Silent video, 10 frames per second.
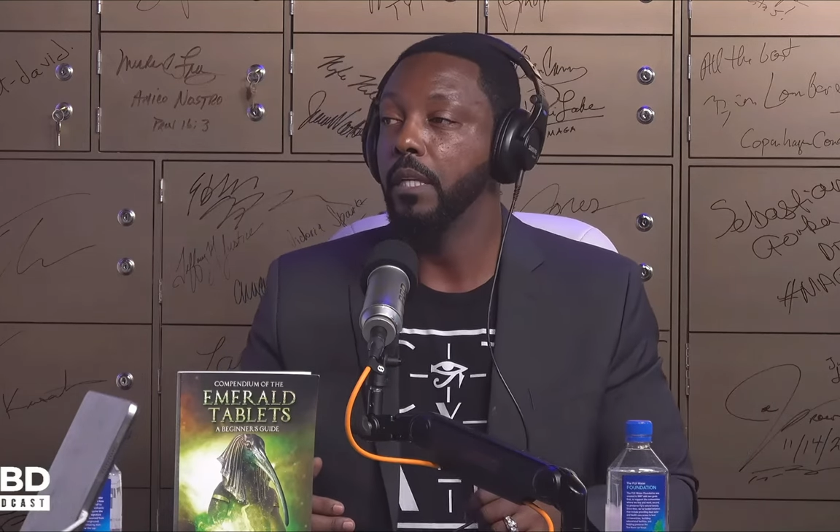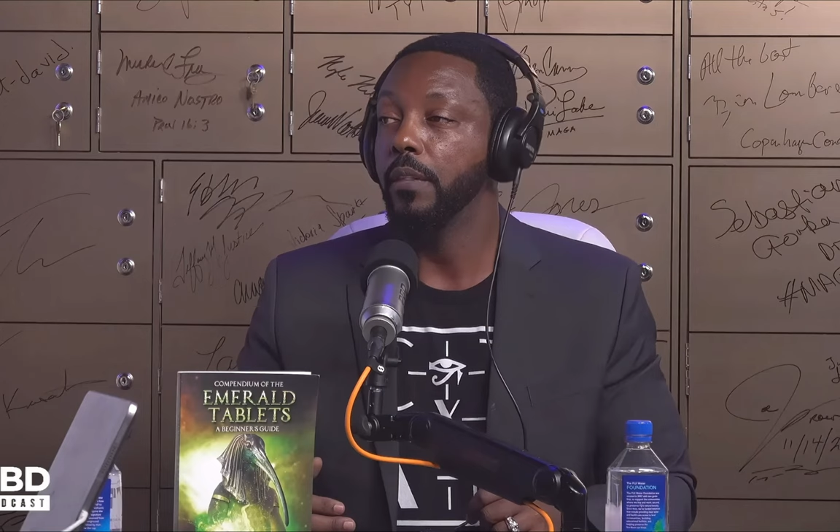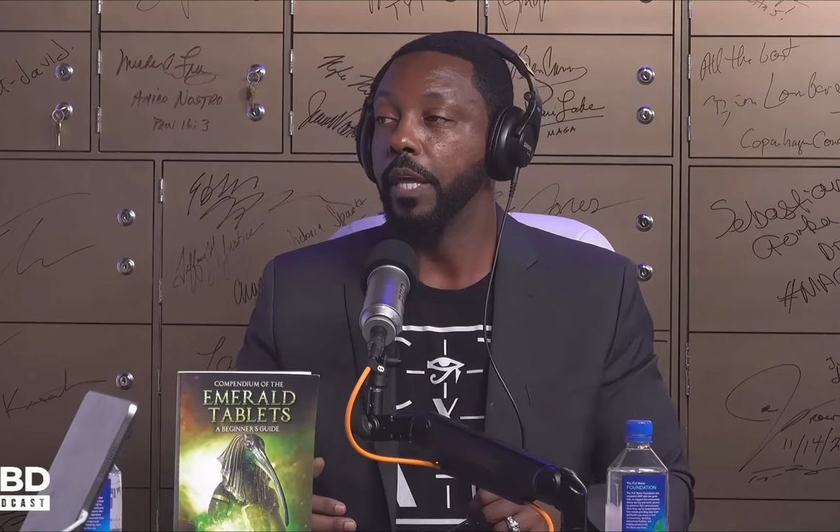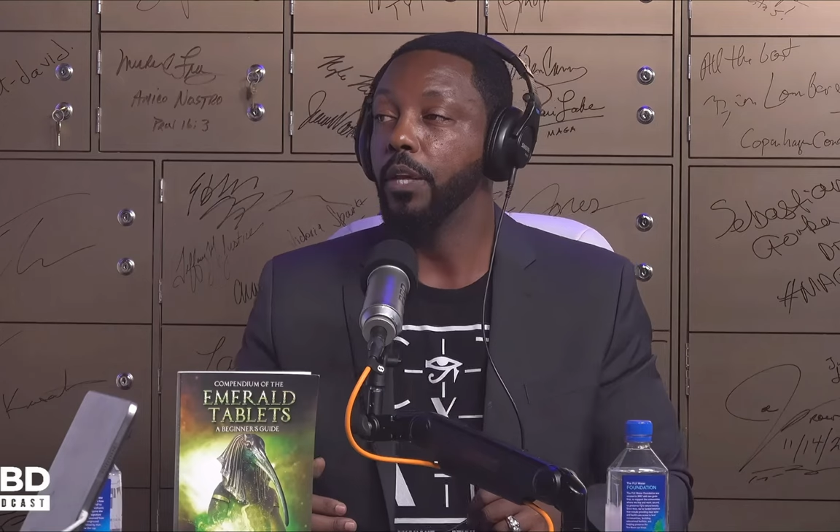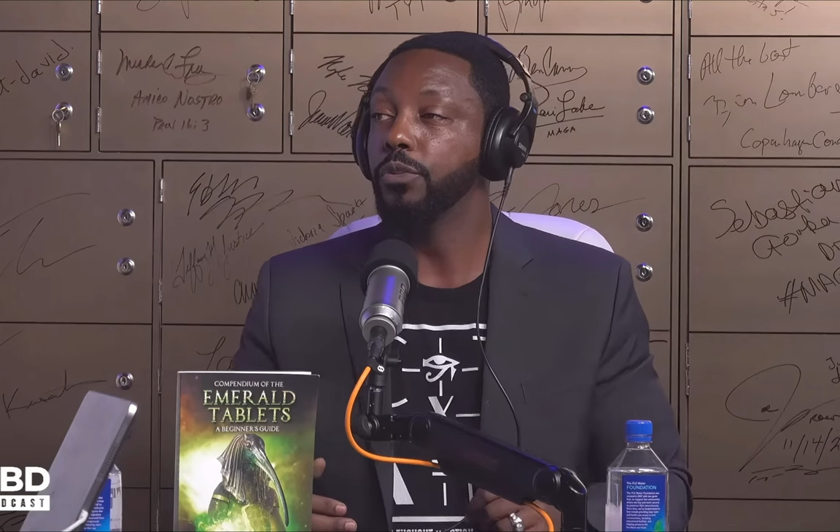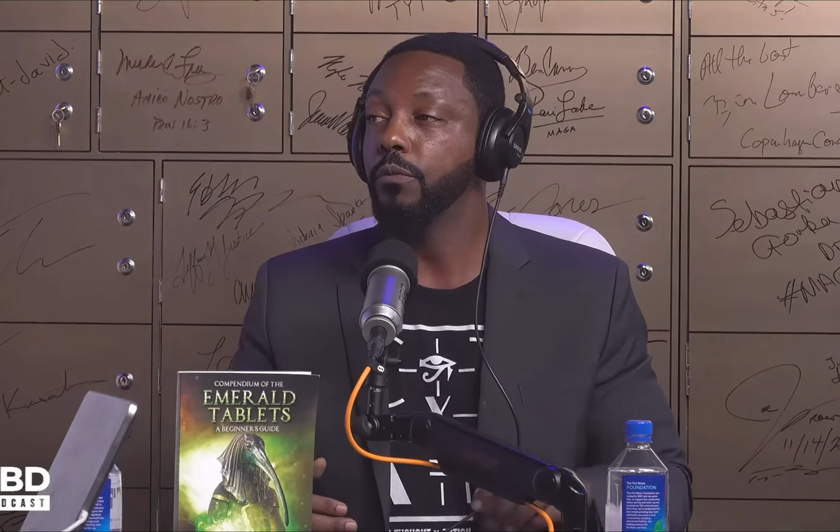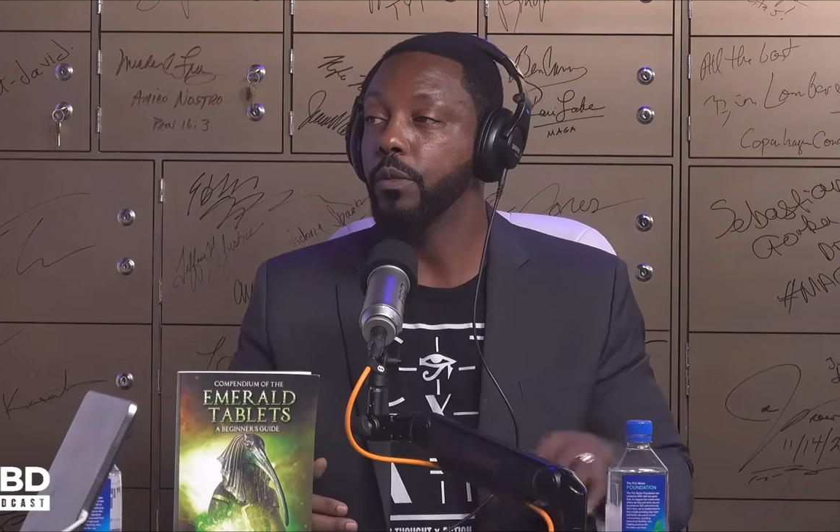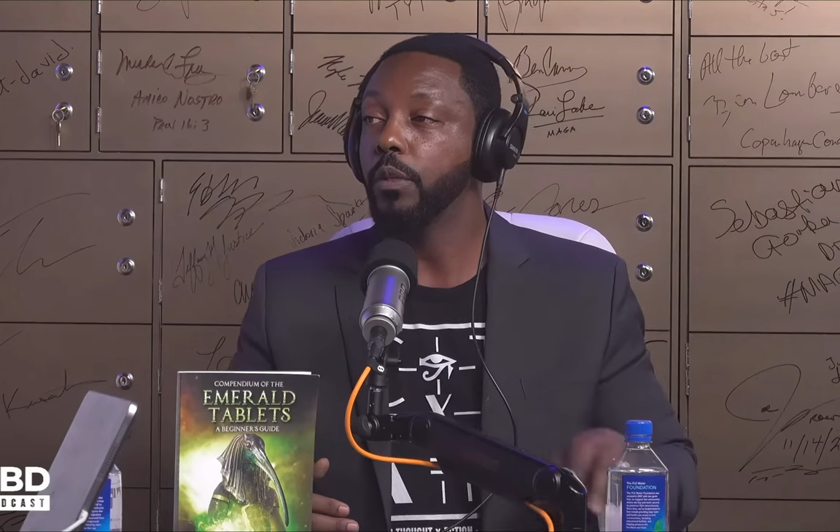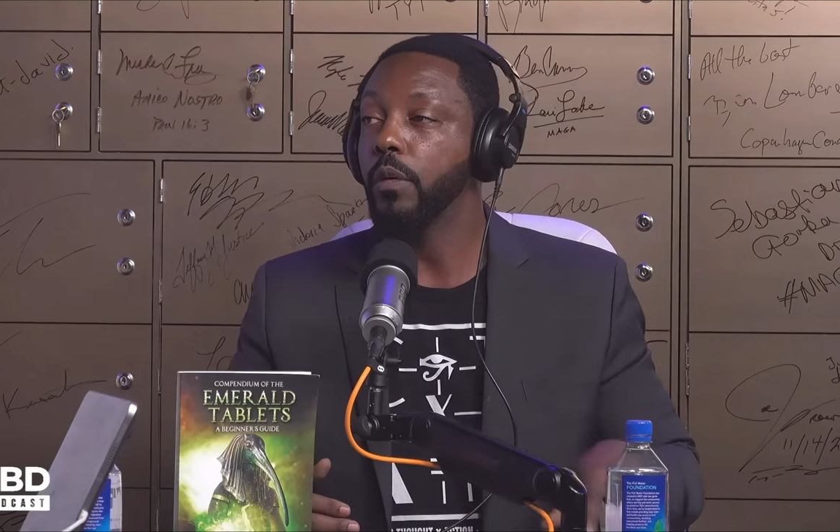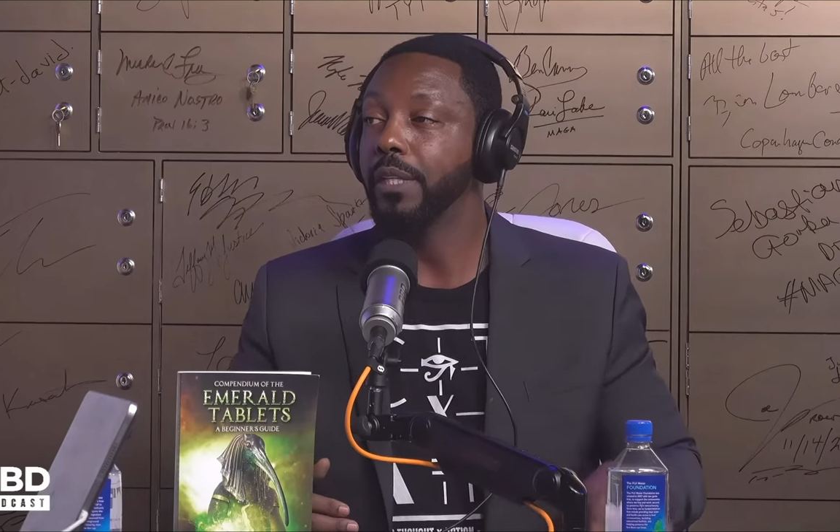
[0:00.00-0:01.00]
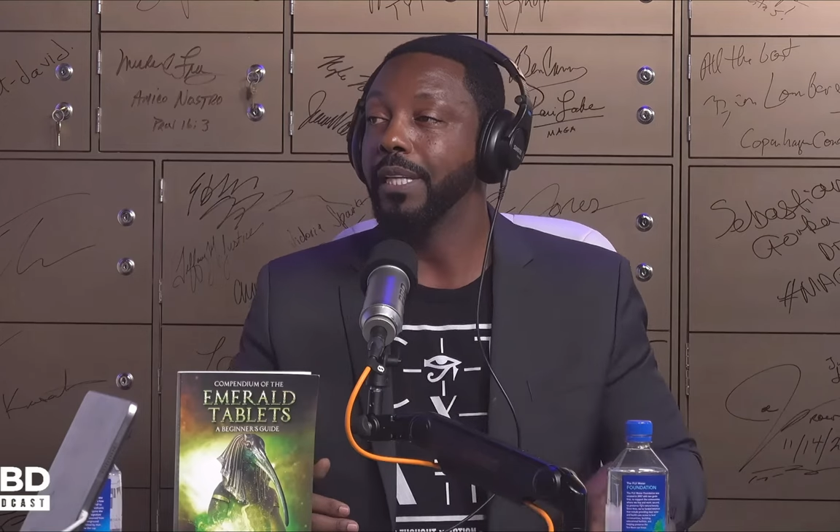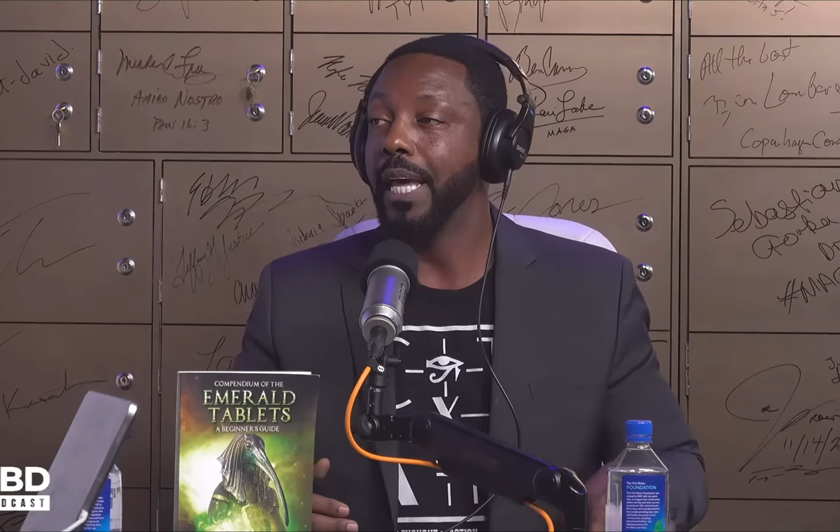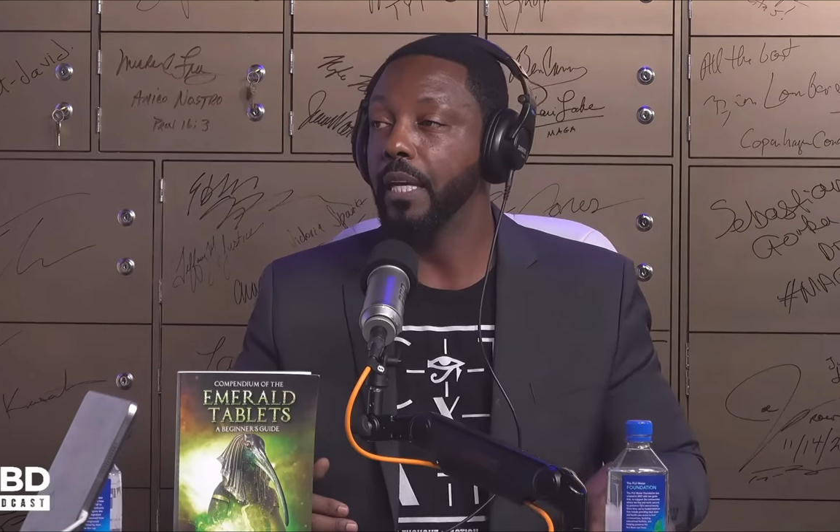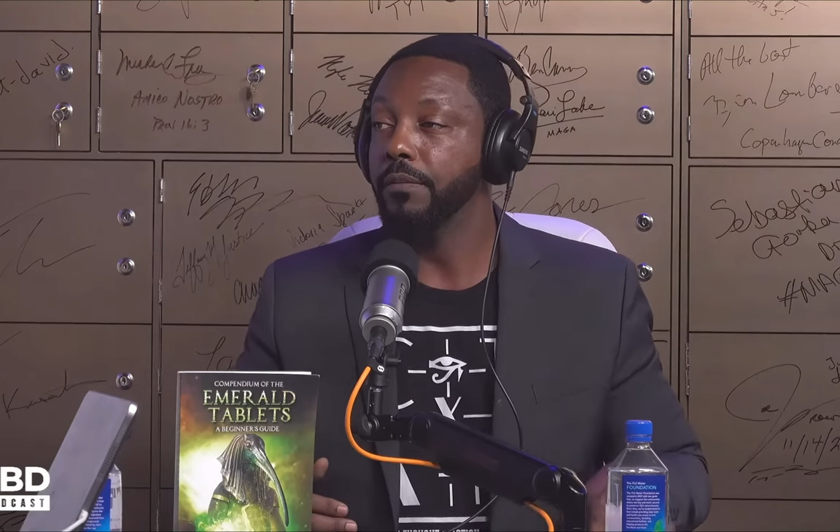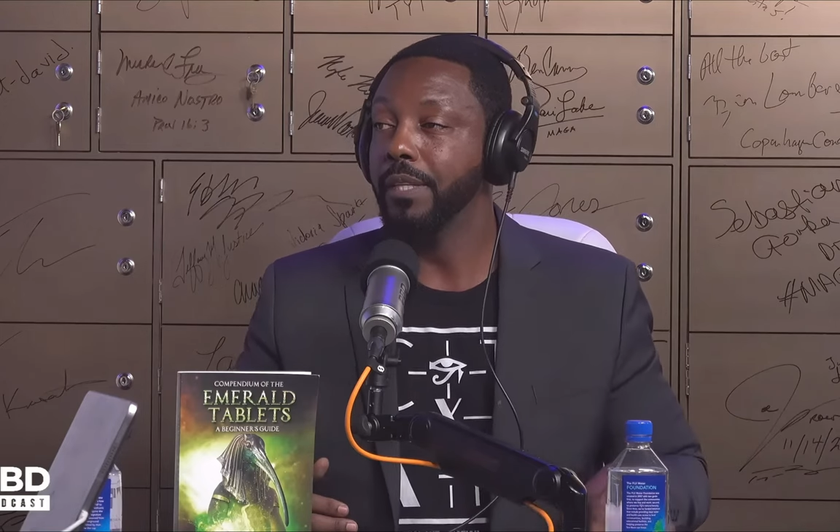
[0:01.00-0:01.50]
They used to rule over the
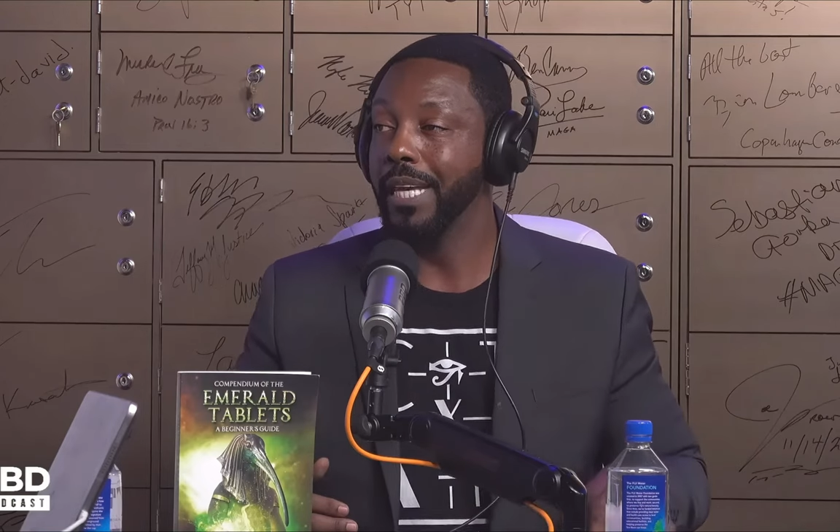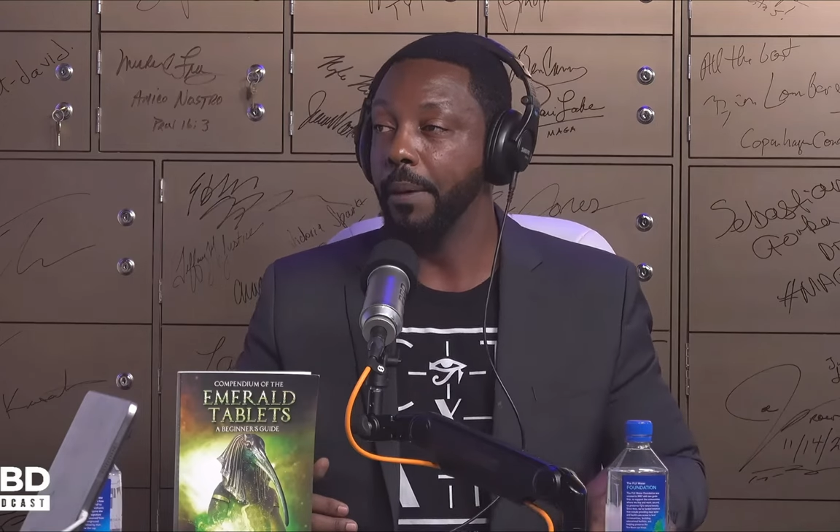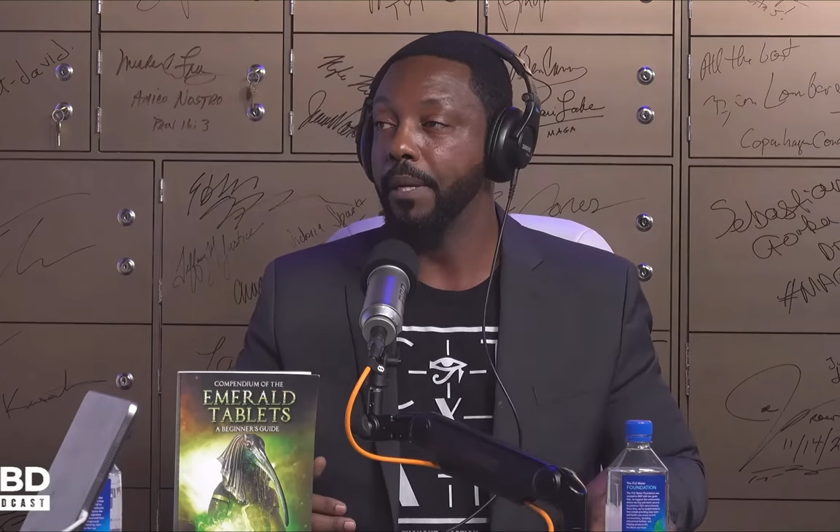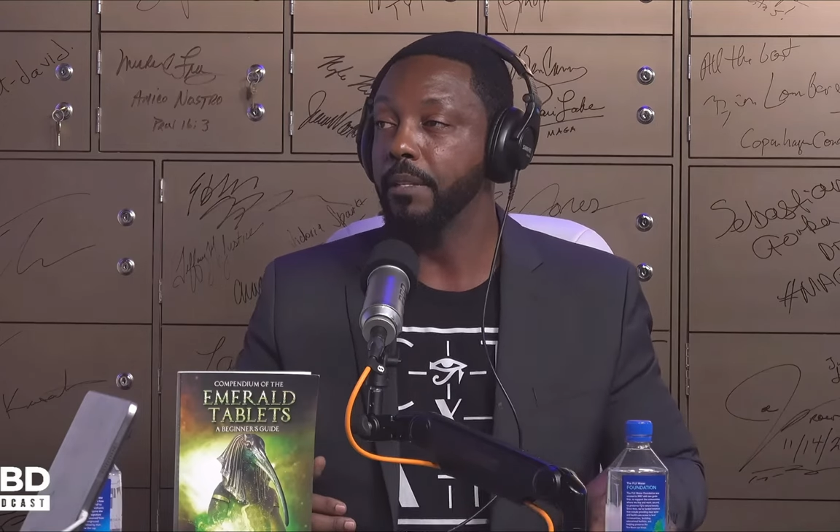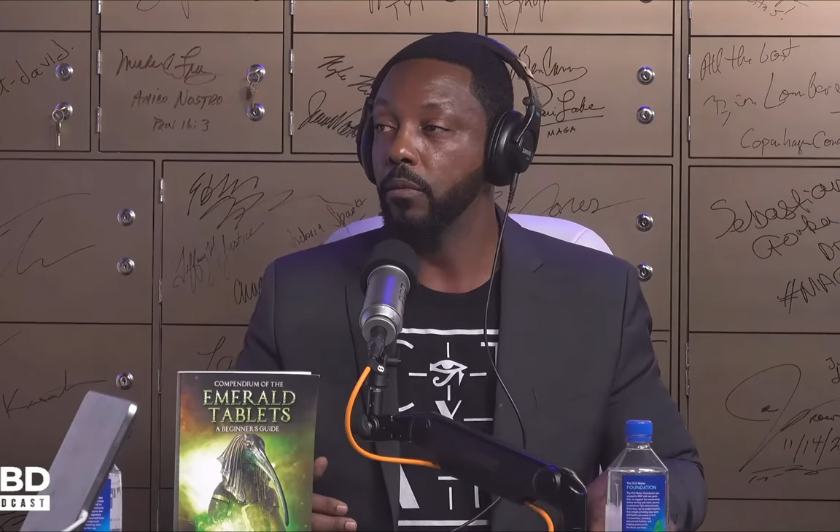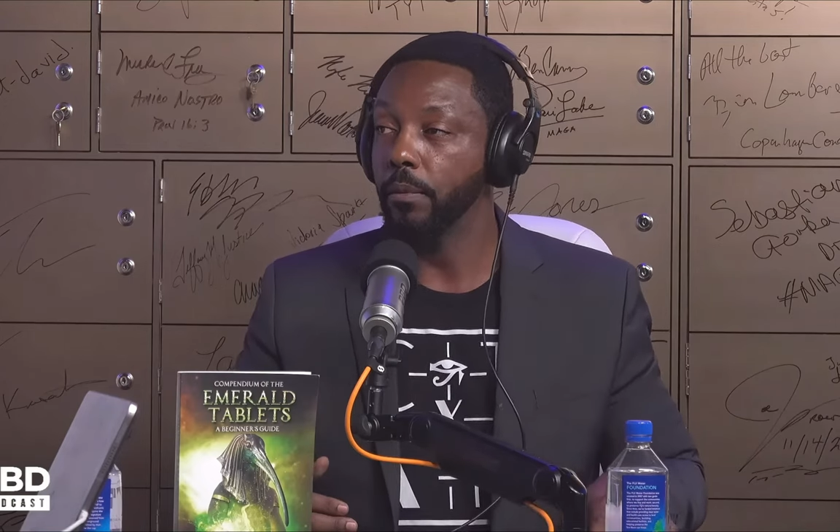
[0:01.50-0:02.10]
land of Kemet